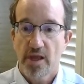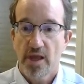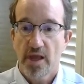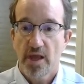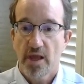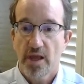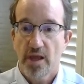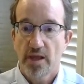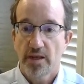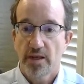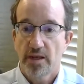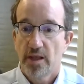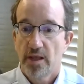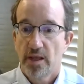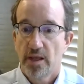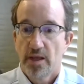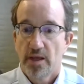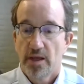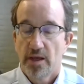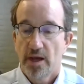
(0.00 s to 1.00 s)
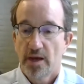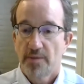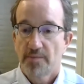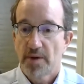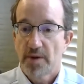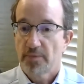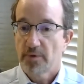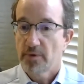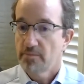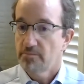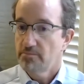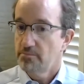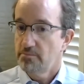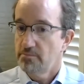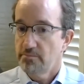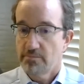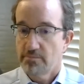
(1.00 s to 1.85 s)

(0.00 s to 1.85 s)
and I remember,